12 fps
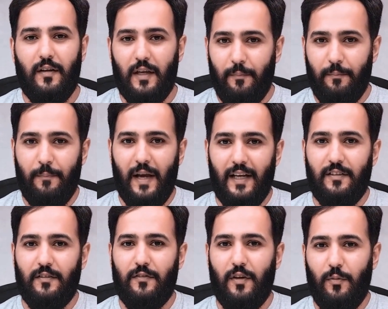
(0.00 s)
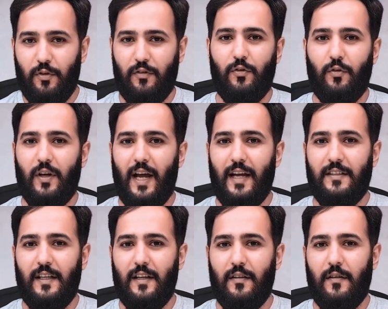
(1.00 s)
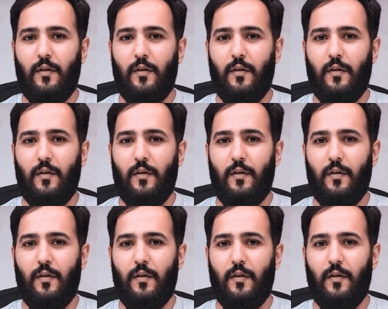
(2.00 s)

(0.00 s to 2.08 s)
A massive number of you are asking,